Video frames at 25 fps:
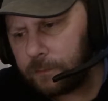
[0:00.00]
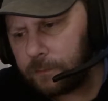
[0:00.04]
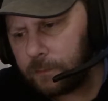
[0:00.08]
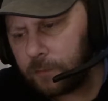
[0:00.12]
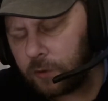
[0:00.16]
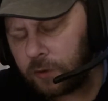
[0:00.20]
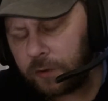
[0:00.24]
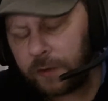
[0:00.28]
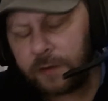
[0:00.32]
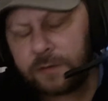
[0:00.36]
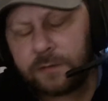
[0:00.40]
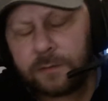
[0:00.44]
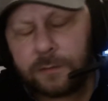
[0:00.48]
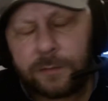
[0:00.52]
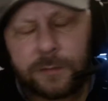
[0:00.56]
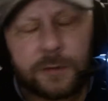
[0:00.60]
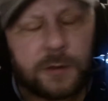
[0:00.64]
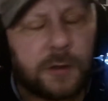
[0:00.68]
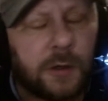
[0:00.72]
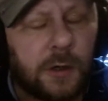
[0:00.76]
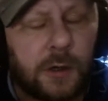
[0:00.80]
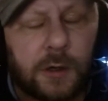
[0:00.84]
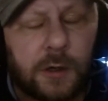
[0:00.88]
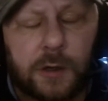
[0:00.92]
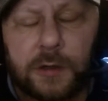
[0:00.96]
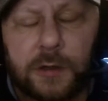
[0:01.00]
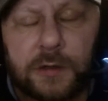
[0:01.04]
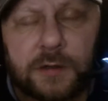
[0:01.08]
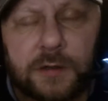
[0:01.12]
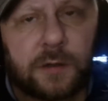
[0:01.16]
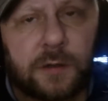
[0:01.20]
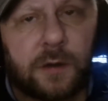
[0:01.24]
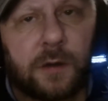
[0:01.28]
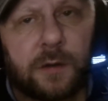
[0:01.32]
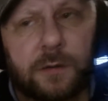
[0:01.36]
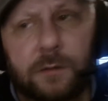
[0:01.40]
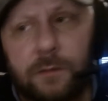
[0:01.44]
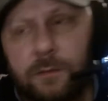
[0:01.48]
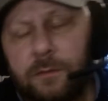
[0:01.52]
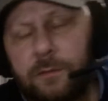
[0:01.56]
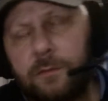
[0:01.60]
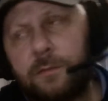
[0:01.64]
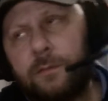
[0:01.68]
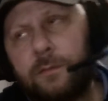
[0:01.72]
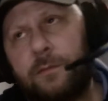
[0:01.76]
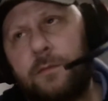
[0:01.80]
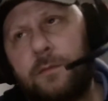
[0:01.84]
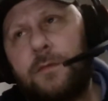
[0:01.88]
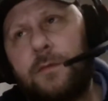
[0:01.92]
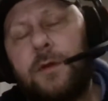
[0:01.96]
Although on
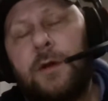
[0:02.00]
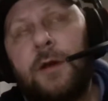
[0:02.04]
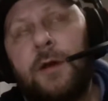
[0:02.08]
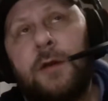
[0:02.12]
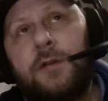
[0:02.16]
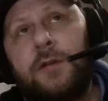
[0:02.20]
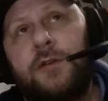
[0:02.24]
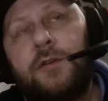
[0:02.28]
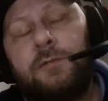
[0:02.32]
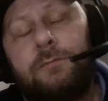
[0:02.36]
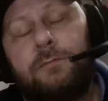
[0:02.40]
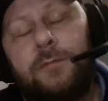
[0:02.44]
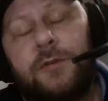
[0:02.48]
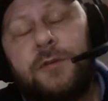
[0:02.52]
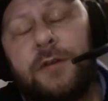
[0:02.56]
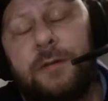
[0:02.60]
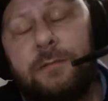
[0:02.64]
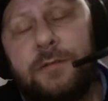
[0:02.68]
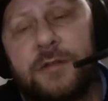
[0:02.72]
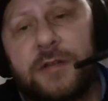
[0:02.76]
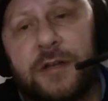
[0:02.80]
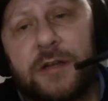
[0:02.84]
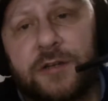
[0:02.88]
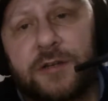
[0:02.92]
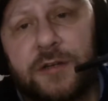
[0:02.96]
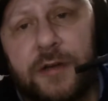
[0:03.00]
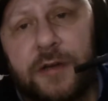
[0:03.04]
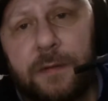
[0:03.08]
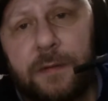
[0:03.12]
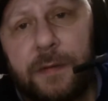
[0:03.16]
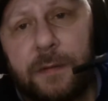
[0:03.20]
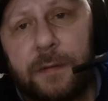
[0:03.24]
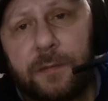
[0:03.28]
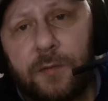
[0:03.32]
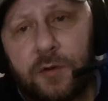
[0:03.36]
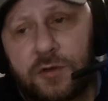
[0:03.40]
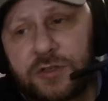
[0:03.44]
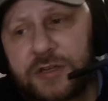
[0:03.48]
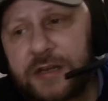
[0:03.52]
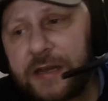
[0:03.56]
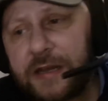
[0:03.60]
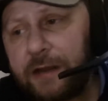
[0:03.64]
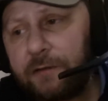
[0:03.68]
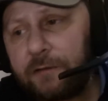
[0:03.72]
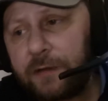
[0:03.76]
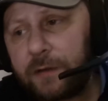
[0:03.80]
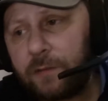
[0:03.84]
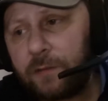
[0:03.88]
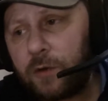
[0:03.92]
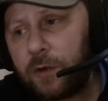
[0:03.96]
she was actually a bit more
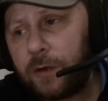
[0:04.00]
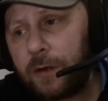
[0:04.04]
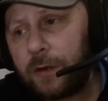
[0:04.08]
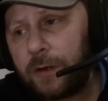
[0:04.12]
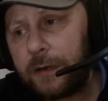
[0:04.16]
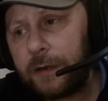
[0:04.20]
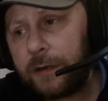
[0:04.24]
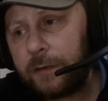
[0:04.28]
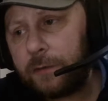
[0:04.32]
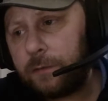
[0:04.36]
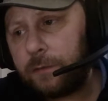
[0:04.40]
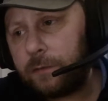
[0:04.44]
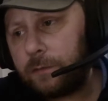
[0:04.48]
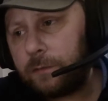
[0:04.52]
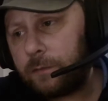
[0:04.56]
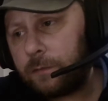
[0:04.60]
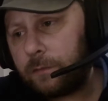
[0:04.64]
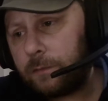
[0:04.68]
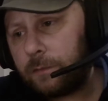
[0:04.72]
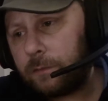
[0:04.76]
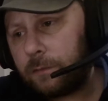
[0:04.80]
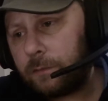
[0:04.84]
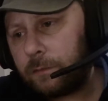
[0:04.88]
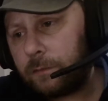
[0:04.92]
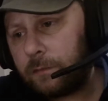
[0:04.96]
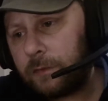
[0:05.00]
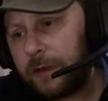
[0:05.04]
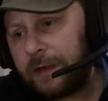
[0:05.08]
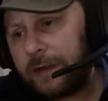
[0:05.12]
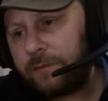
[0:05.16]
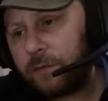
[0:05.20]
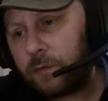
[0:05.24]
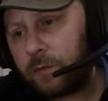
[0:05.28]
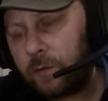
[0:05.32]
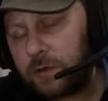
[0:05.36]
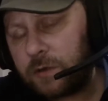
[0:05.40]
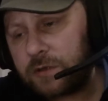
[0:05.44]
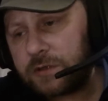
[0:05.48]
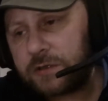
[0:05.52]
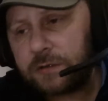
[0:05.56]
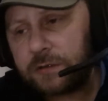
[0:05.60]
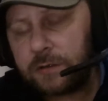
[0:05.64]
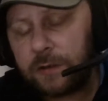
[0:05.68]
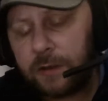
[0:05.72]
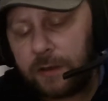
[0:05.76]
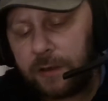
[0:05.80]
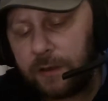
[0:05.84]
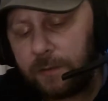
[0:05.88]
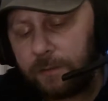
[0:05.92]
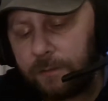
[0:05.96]
scary than what I ever was.
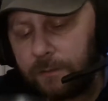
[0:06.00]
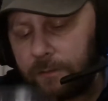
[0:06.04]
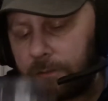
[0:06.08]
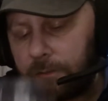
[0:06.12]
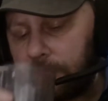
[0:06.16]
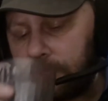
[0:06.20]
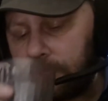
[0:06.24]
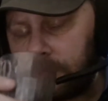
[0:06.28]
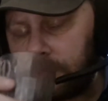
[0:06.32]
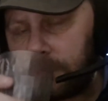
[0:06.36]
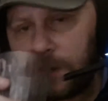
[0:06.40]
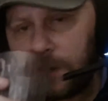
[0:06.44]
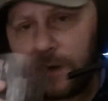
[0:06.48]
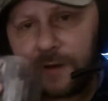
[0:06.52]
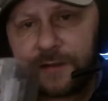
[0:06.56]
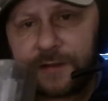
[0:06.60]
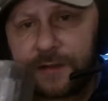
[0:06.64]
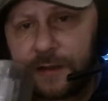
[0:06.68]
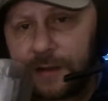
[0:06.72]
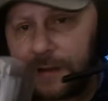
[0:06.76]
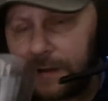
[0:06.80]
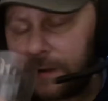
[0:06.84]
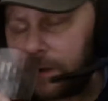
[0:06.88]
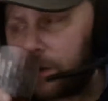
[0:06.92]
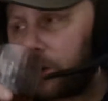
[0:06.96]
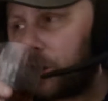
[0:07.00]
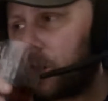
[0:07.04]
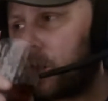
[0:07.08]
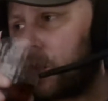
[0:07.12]
I think.